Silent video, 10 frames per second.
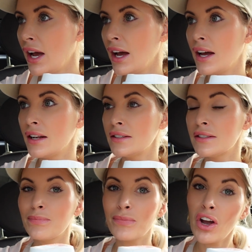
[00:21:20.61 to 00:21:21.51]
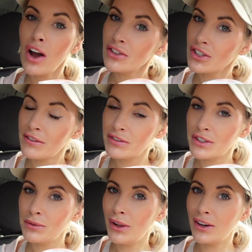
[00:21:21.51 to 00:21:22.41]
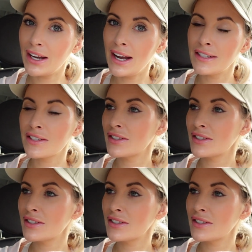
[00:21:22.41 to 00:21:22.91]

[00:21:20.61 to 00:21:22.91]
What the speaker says: and can't chat for too long, guys,